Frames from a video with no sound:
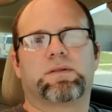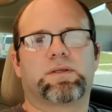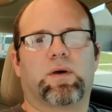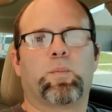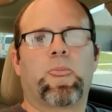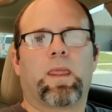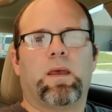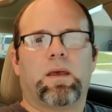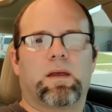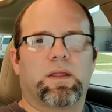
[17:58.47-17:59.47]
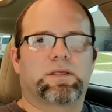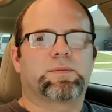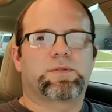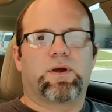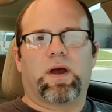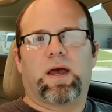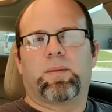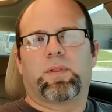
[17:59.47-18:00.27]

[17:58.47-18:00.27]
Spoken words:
So click subscribe,